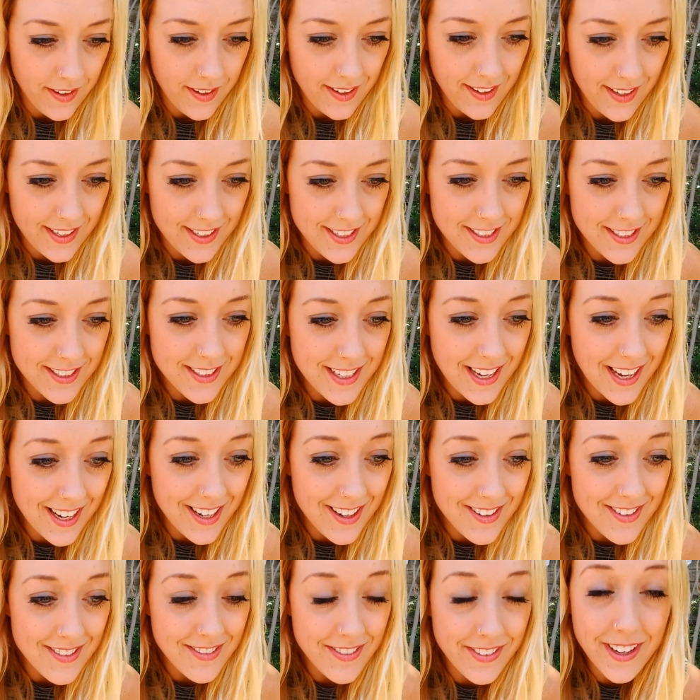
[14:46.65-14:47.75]
it just kind
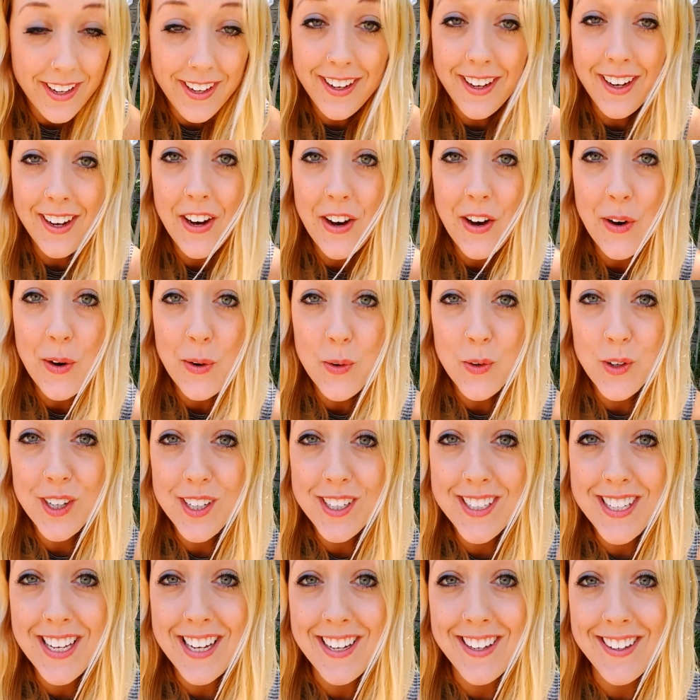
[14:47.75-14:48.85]
of all
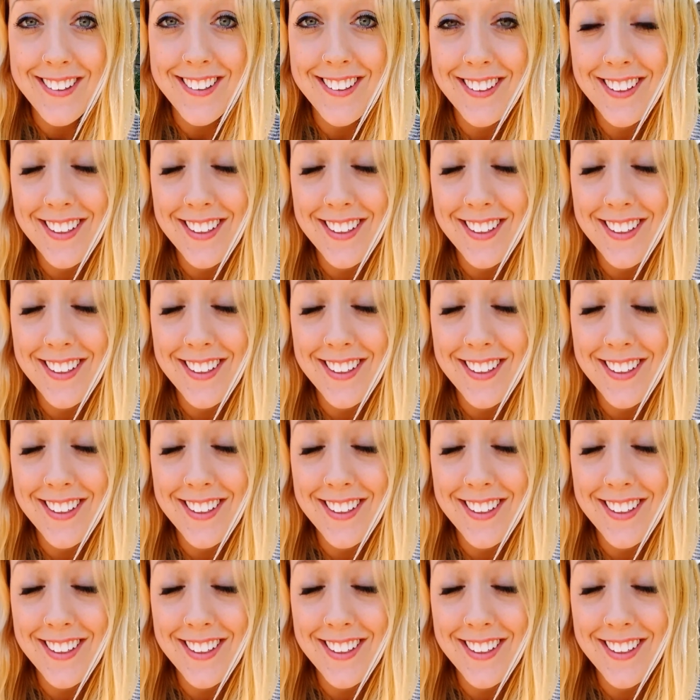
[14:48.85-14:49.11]
worked out.